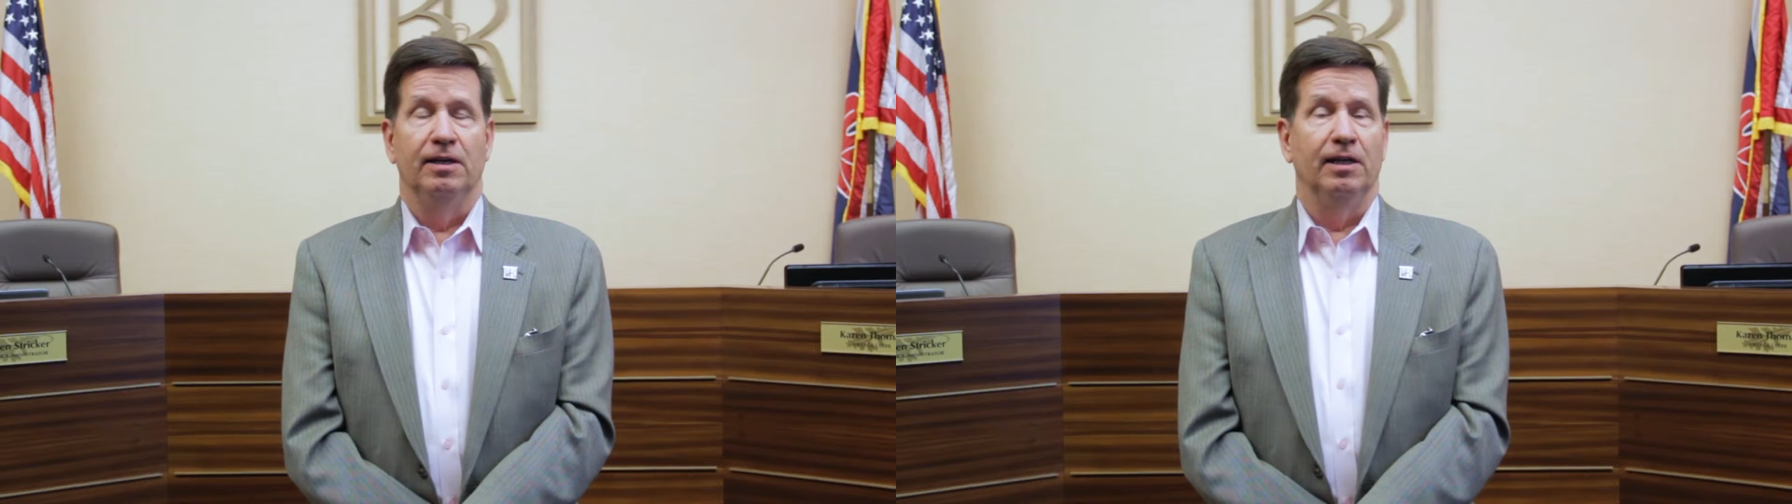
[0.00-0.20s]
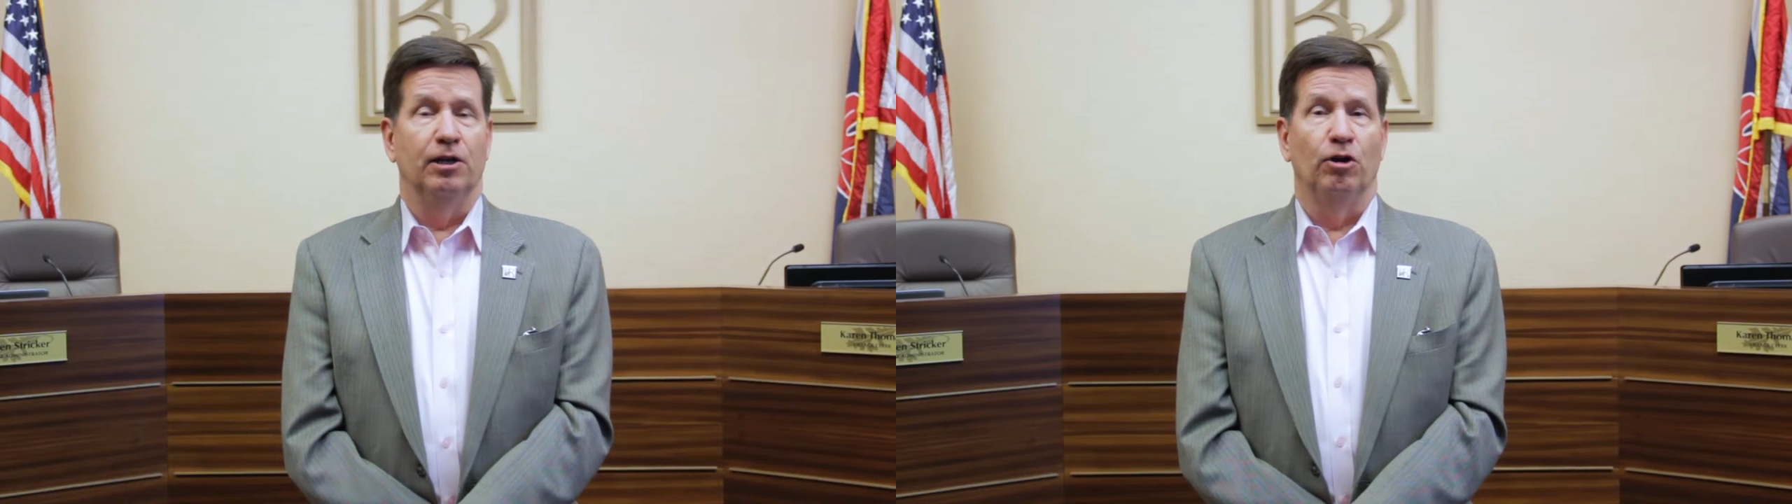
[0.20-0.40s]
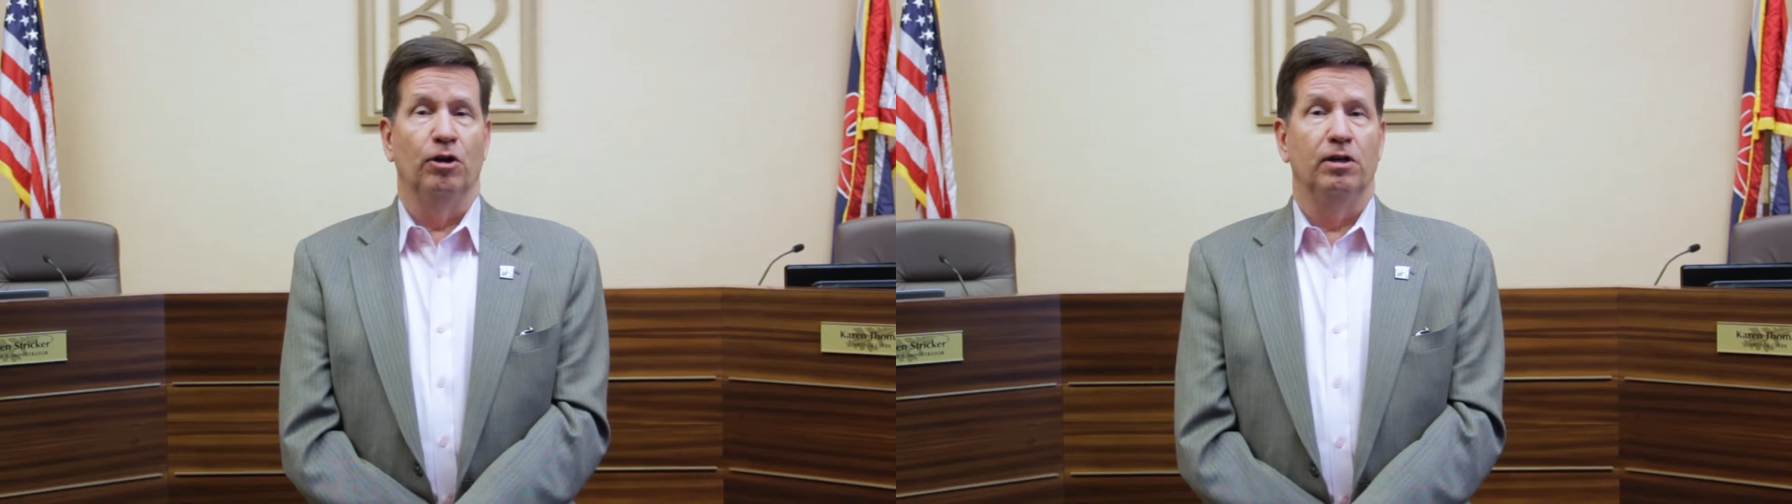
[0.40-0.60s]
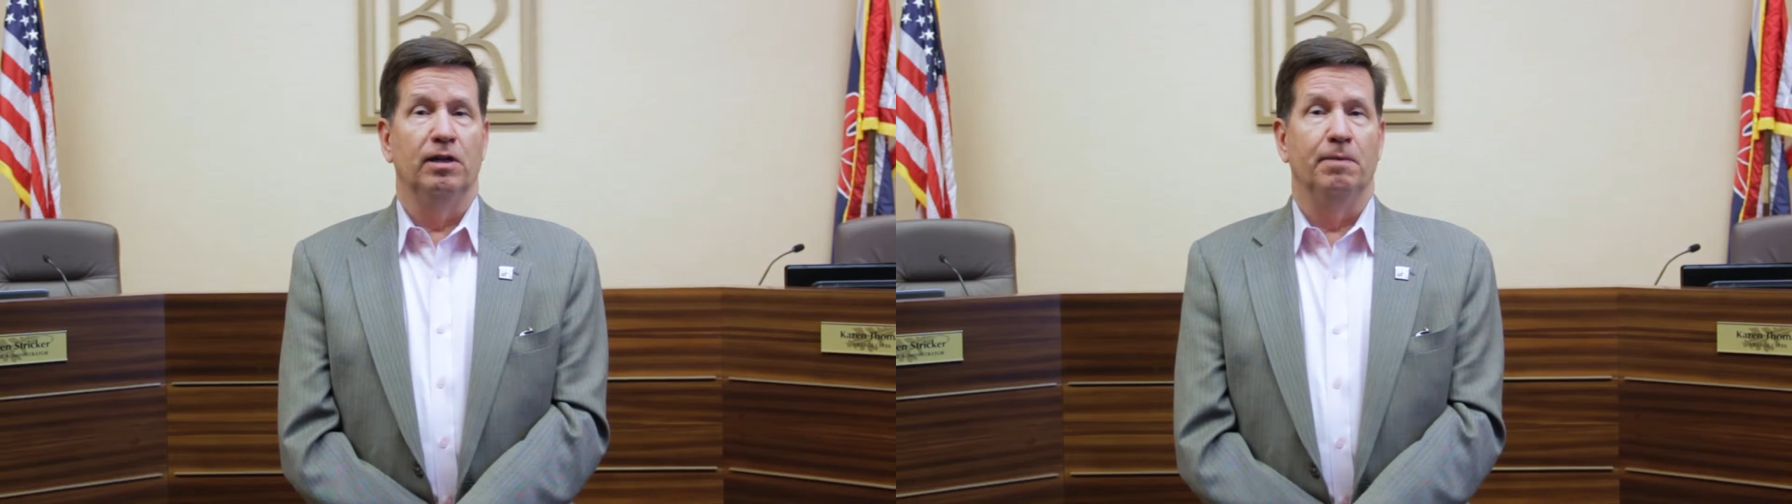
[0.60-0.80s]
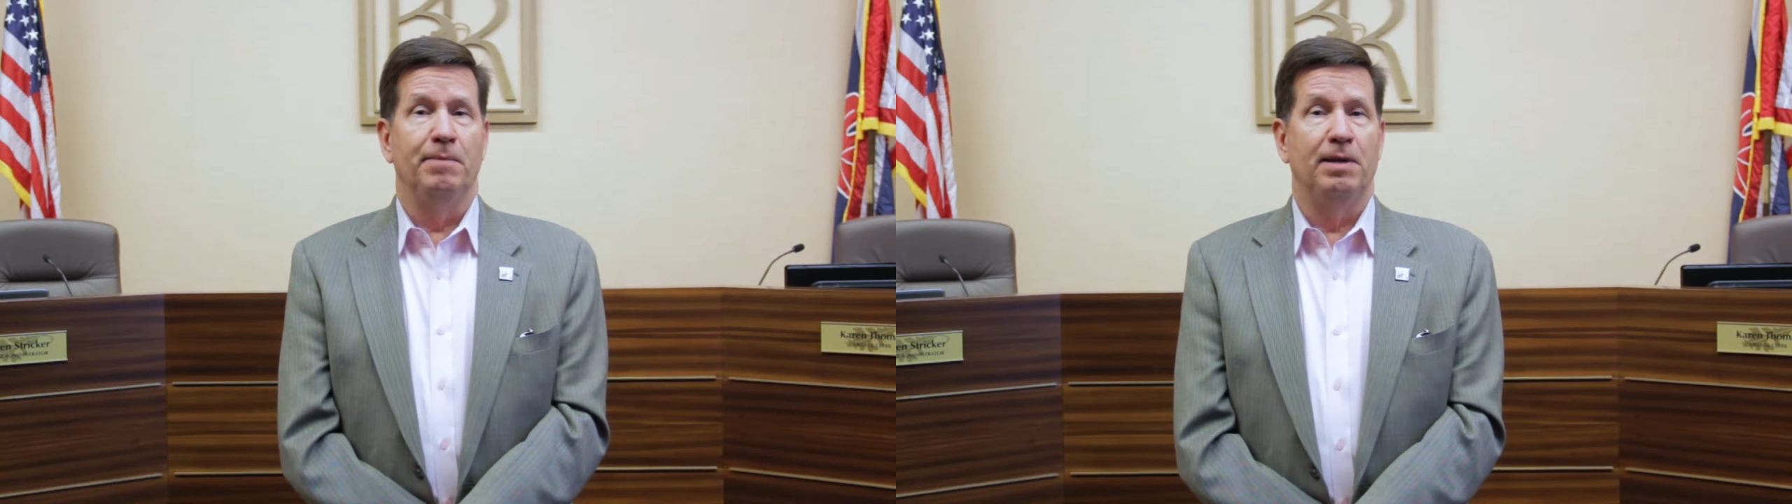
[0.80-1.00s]
It occurred
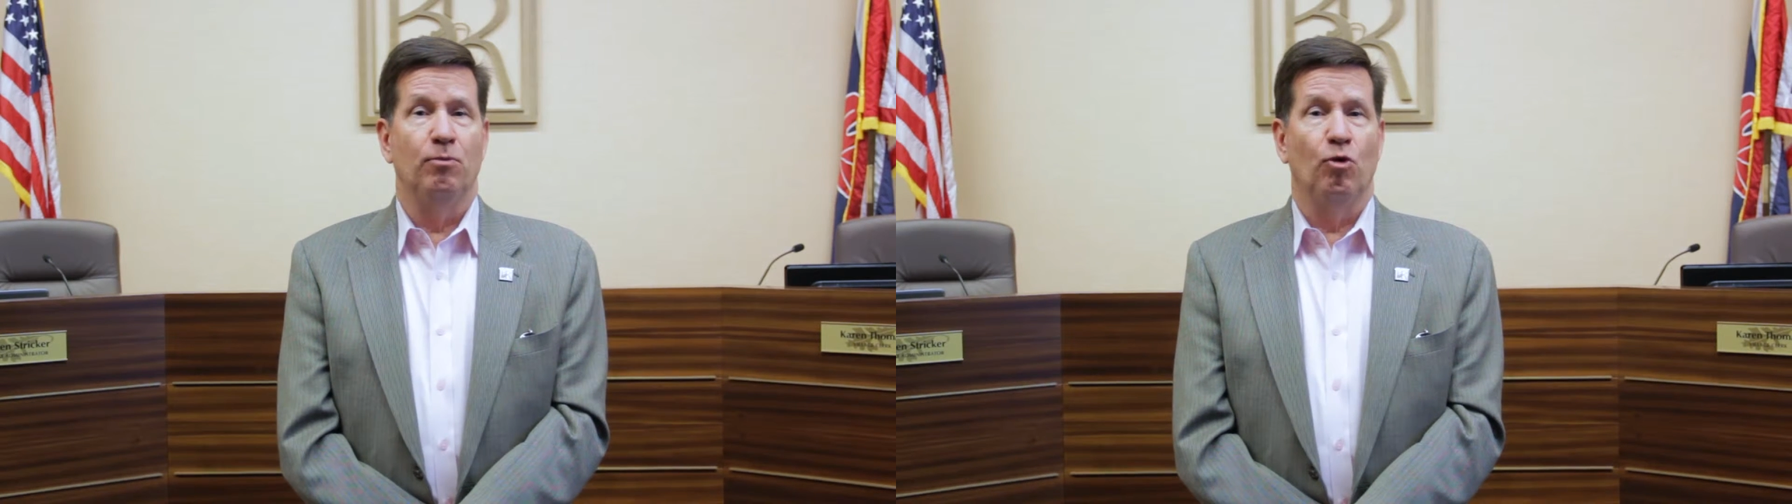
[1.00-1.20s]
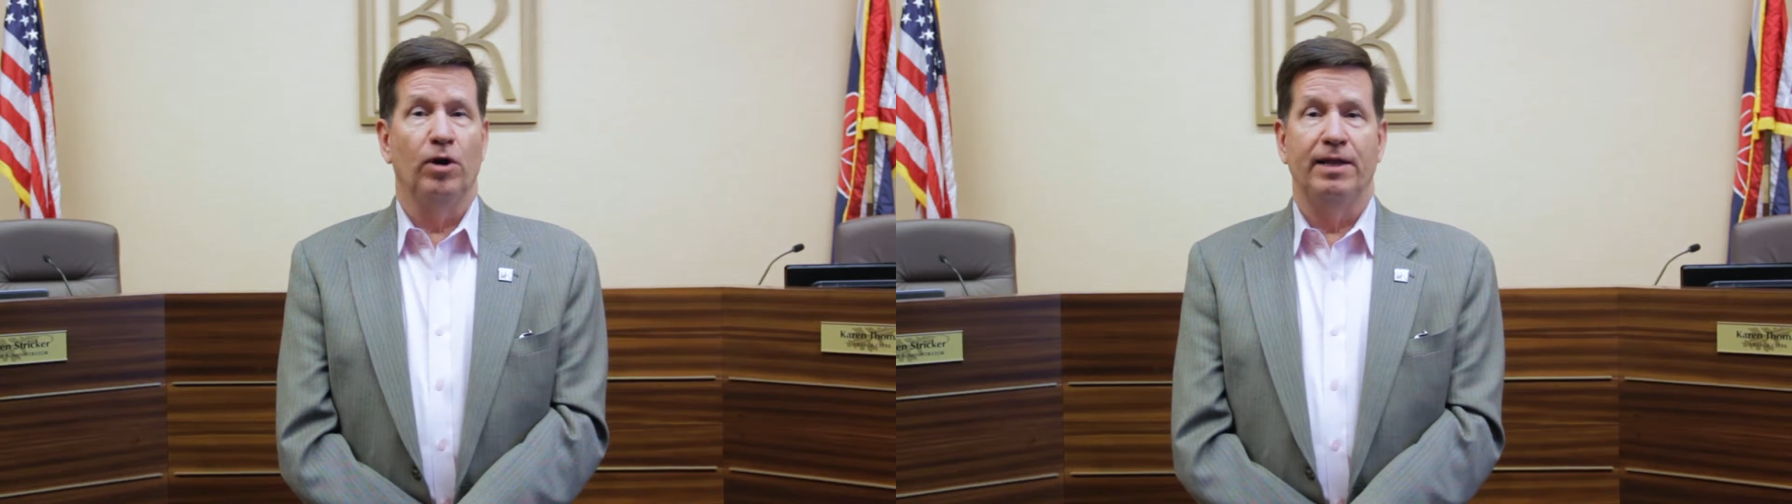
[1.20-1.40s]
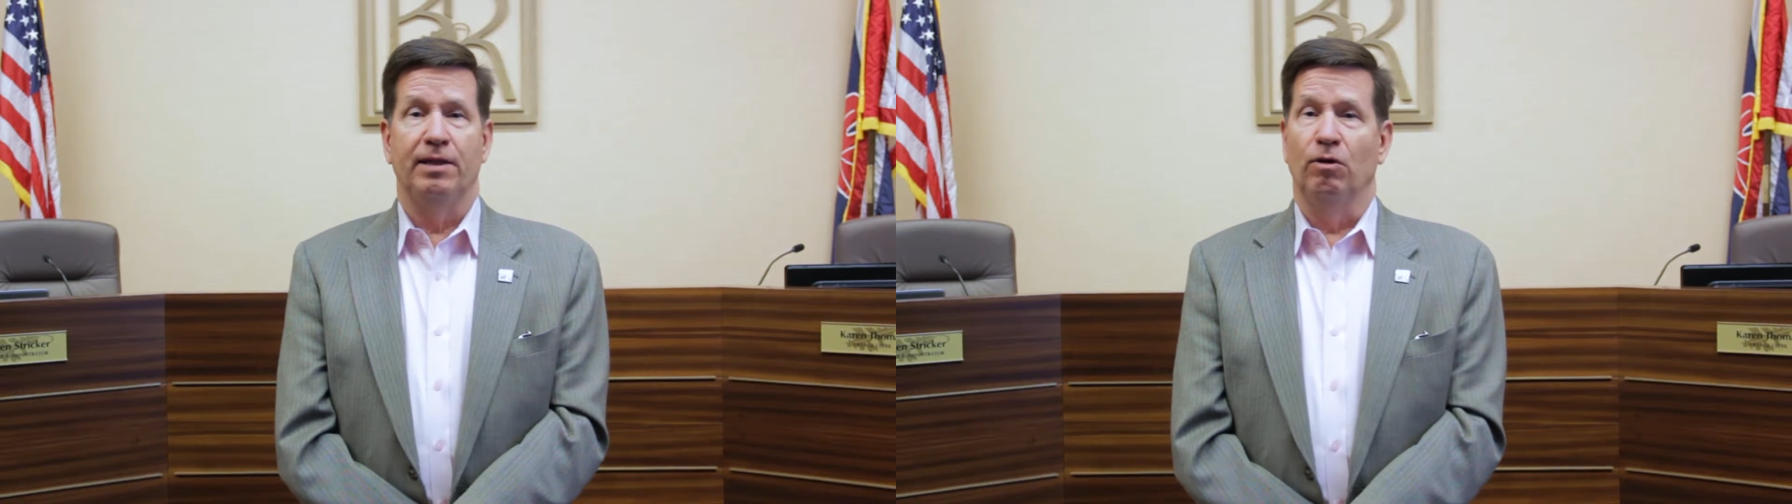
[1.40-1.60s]
mid-morning.